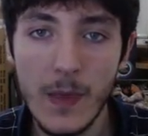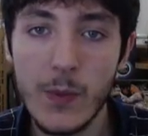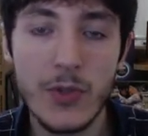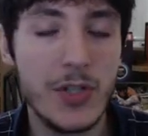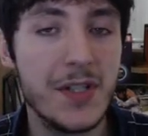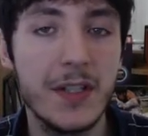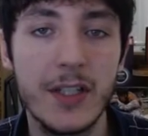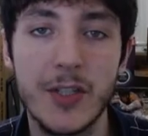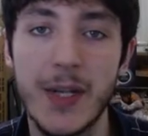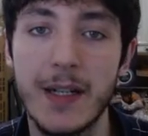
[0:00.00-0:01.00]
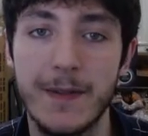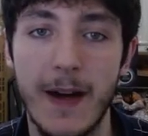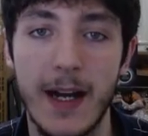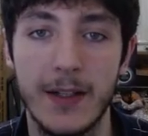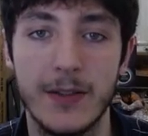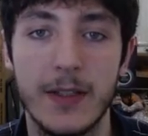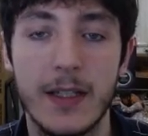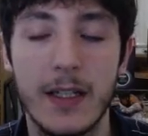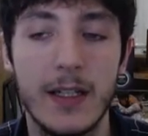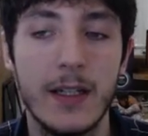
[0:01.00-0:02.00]
We're just going to create a file.
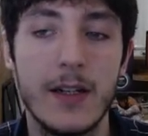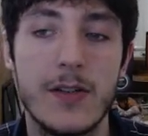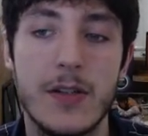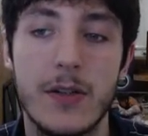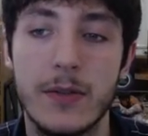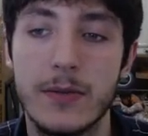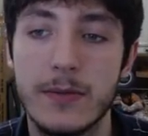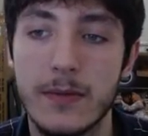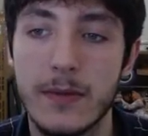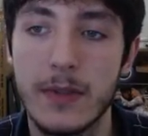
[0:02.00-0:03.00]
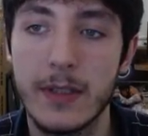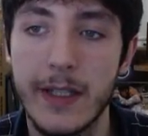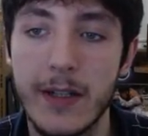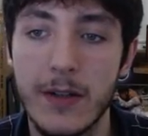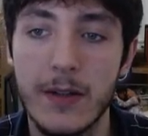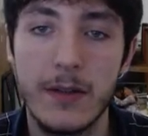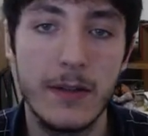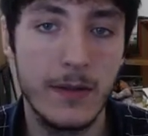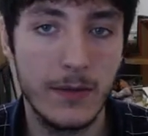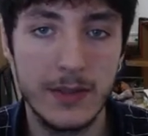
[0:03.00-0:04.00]
So here
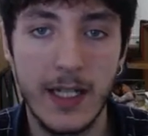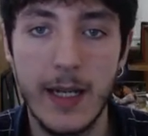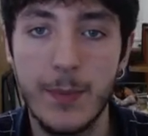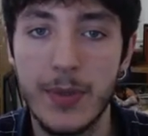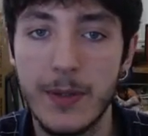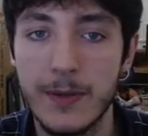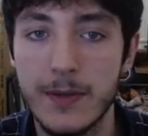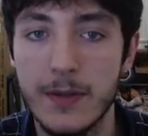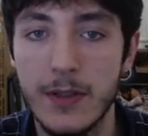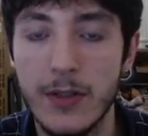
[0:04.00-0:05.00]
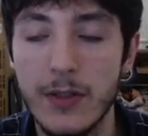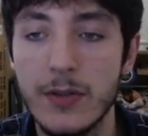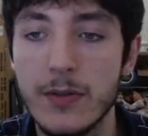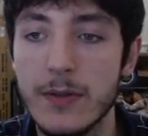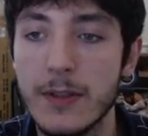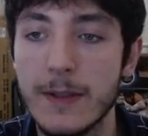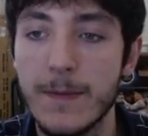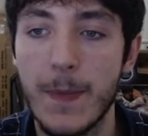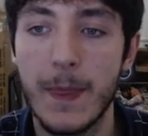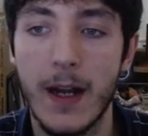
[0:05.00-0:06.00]
we'll type new
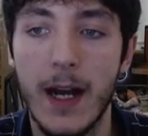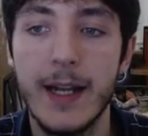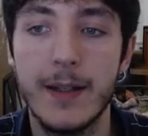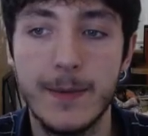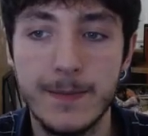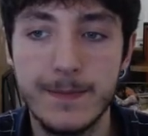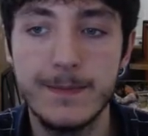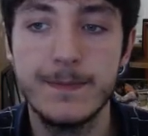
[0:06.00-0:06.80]
item,